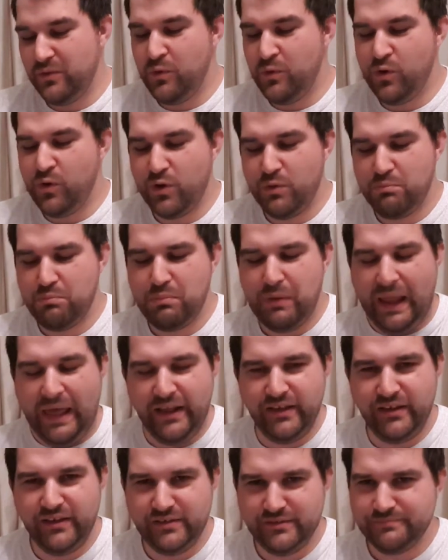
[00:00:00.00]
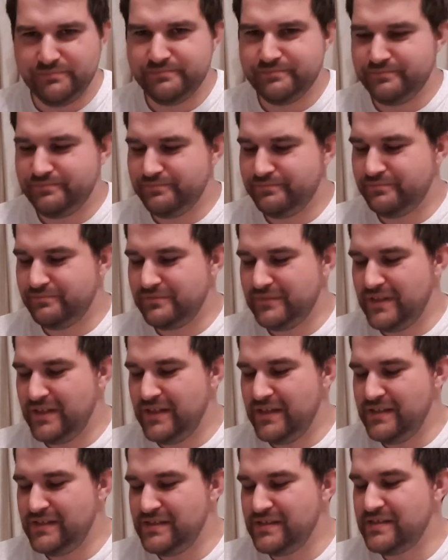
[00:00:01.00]
Orc blank
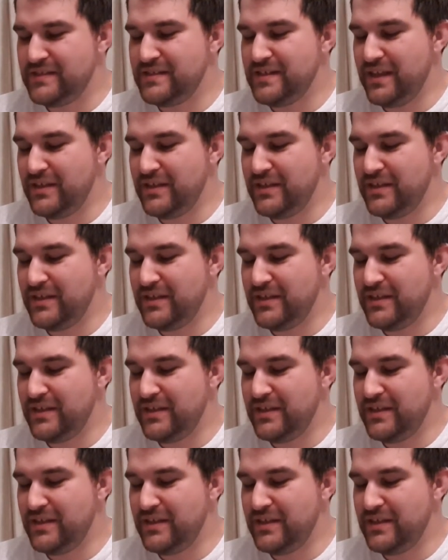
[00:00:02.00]
is a